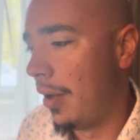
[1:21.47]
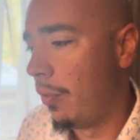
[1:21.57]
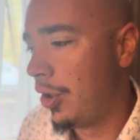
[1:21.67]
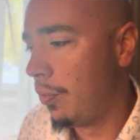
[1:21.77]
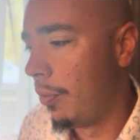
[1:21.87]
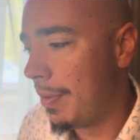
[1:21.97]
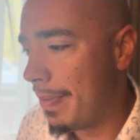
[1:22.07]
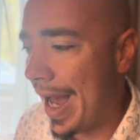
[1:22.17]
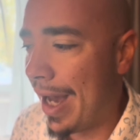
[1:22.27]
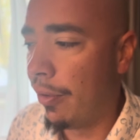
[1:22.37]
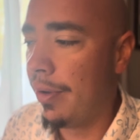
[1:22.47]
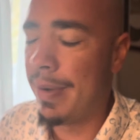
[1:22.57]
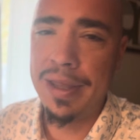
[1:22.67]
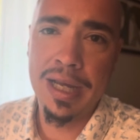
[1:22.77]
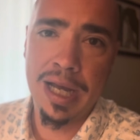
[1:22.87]
which will be powered
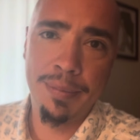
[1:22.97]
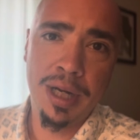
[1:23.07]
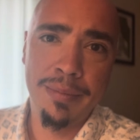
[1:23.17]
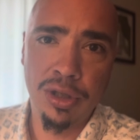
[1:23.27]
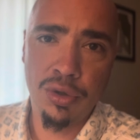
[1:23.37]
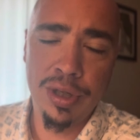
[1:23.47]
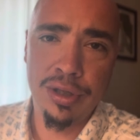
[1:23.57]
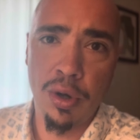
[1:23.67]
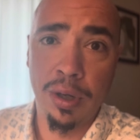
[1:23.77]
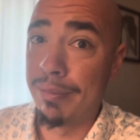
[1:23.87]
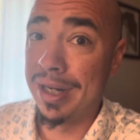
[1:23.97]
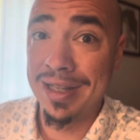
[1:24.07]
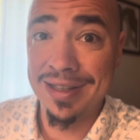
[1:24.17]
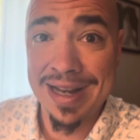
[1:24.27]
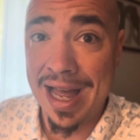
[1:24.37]
by the upcoming treat token, but
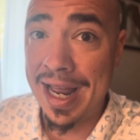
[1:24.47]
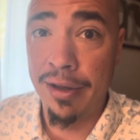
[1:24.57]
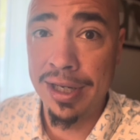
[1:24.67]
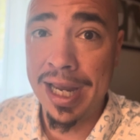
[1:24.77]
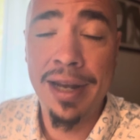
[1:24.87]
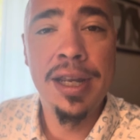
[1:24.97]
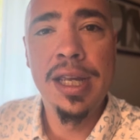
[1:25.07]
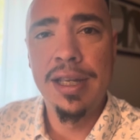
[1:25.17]
it is not out yet.